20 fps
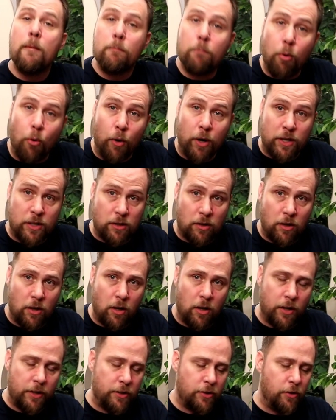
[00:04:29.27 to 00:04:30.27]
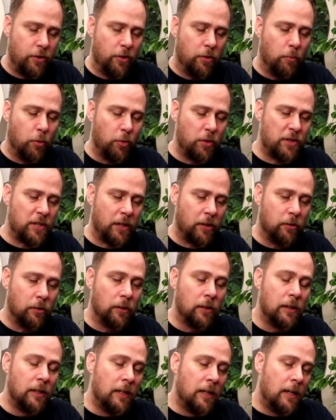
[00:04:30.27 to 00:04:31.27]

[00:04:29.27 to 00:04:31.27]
points onto your motorcycle.